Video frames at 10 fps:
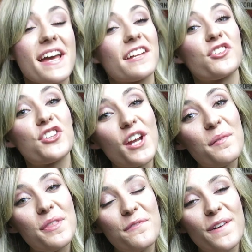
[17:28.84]
And share
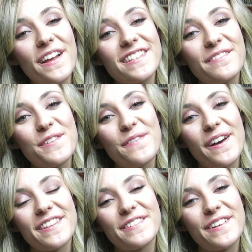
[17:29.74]
with your friends if you
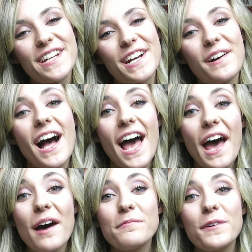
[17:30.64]
found this video
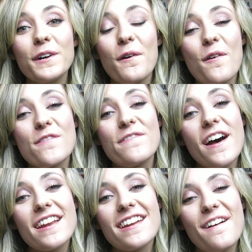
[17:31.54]
helpful or
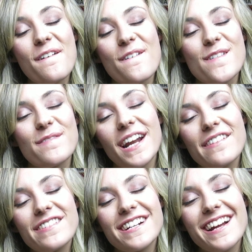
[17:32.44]
fun or
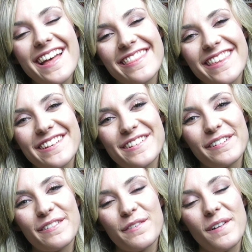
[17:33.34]
whatever. Thank you so
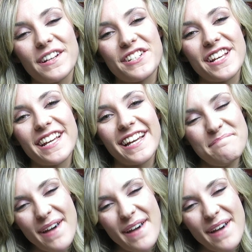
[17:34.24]
much for watching.